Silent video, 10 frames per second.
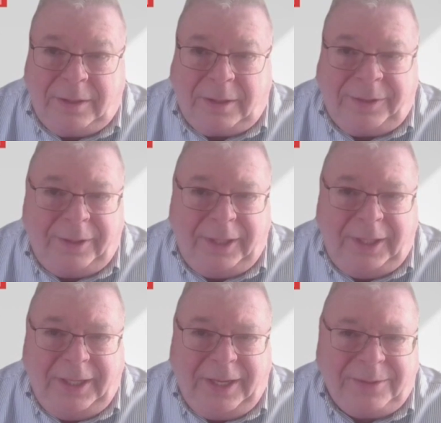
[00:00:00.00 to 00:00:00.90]
Are there
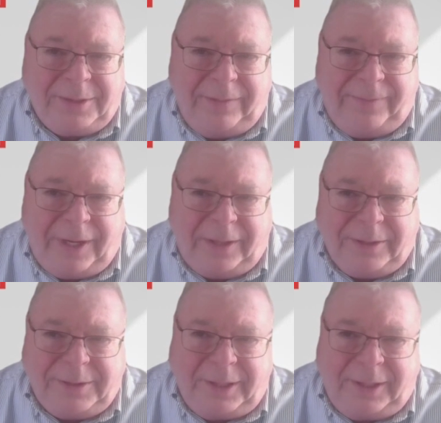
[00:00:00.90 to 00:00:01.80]
any outside
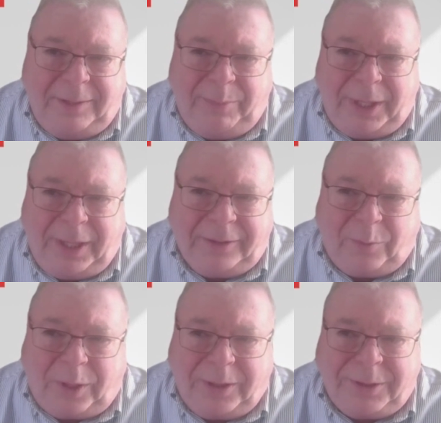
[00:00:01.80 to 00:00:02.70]
factors that impact
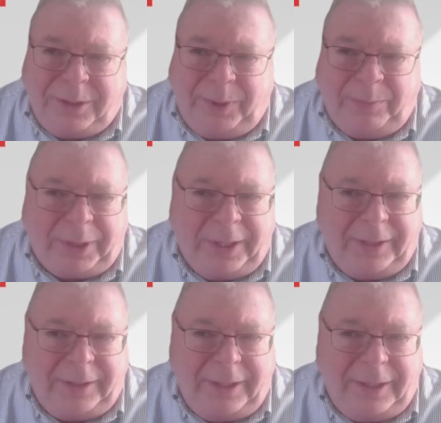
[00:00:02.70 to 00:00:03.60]
the water treatment
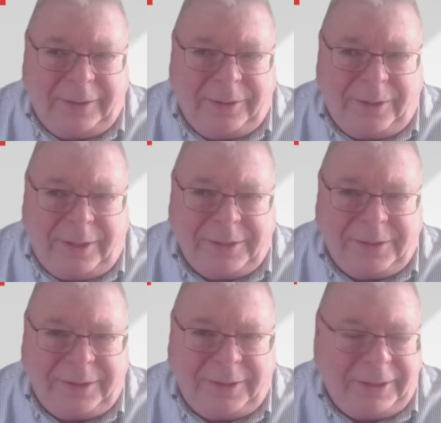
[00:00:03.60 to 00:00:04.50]
plant and
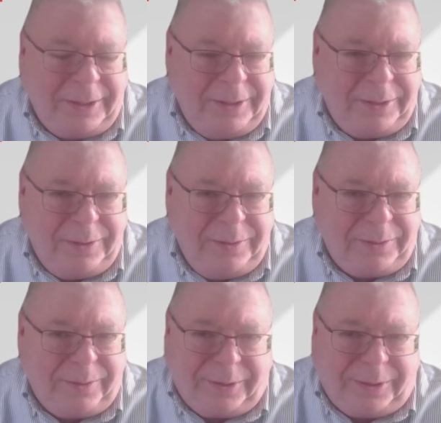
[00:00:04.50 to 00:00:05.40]
cause silica
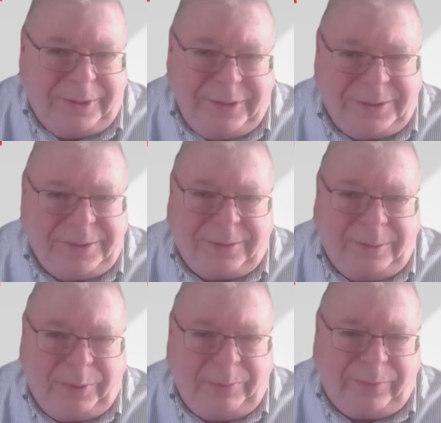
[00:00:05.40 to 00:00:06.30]
issues or decrease
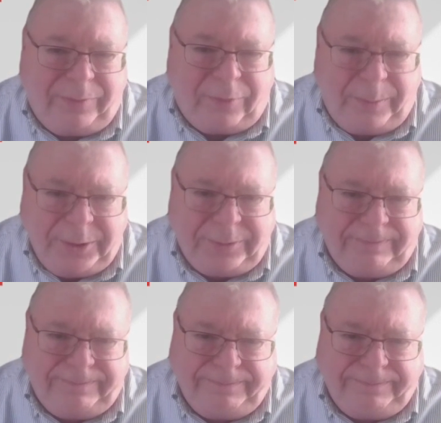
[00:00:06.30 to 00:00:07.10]
throughput performance?